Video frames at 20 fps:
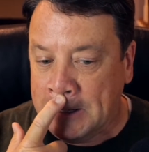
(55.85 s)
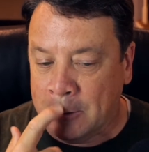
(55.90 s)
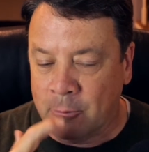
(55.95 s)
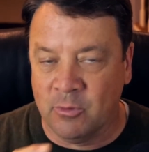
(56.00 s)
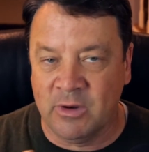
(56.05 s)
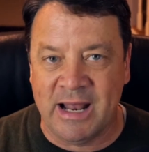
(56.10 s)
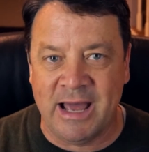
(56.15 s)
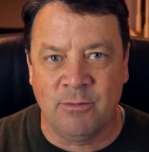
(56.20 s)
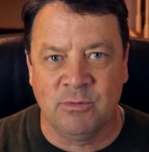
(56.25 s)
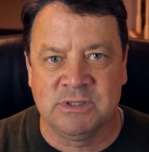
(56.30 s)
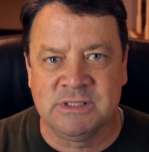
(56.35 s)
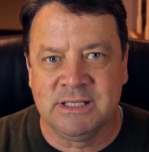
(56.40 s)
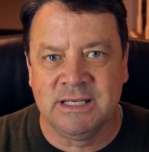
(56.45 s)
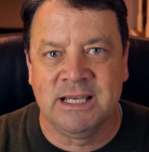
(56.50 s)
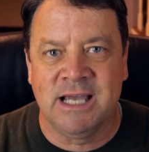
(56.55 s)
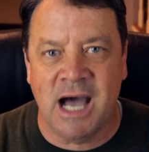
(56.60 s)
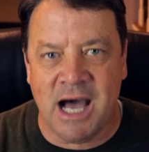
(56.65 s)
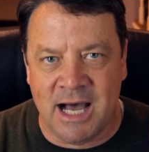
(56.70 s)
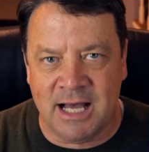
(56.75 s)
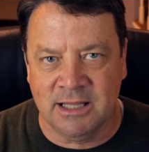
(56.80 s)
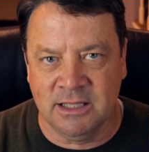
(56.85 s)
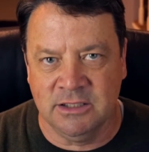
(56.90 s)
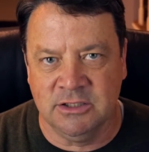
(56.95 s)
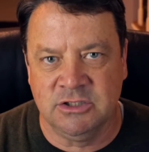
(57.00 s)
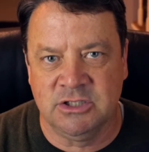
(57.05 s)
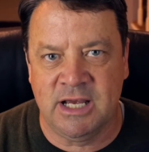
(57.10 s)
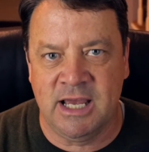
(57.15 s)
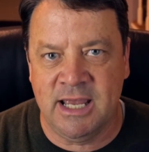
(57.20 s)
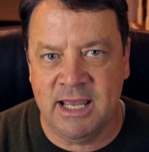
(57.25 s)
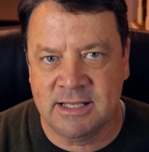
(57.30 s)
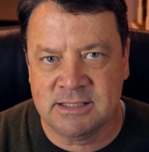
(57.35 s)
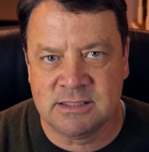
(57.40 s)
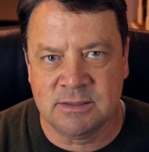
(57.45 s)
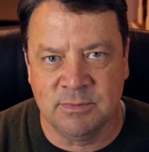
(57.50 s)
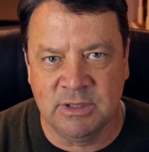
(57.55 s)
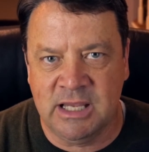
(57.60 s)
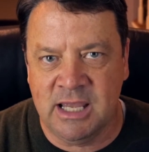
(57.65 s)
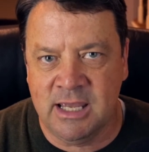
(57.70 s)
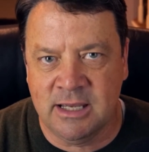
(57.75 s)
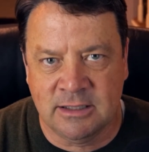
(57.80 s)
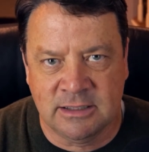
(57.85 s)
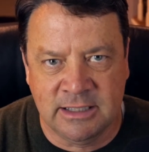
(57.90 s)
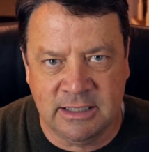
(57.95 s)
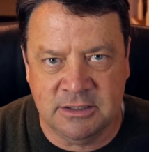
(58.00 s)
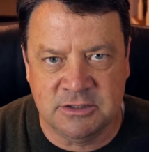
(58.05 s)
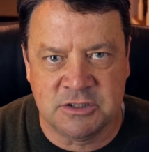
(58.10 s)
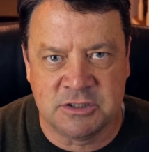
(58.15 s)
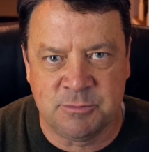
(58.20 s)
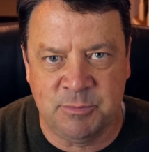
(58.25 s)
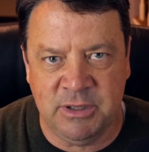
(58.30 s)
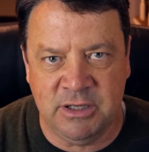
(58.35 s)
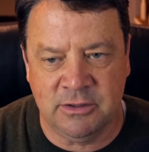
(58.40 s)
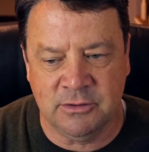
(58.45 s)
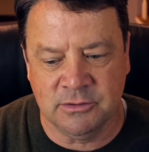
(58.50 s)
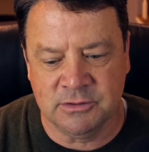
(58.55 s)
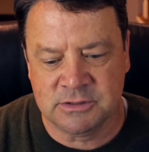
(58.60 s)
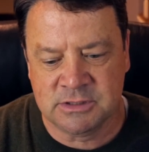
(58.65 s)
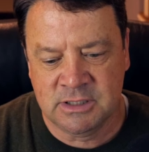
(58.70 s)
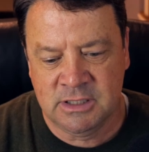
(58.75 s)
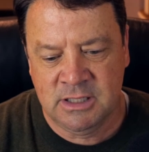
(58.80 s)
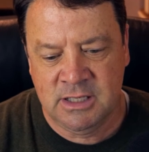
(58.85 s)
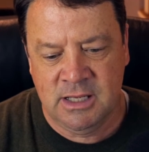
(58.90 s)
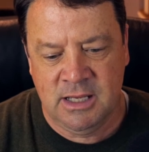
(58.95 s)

When I was in college, I had some KLH speakers,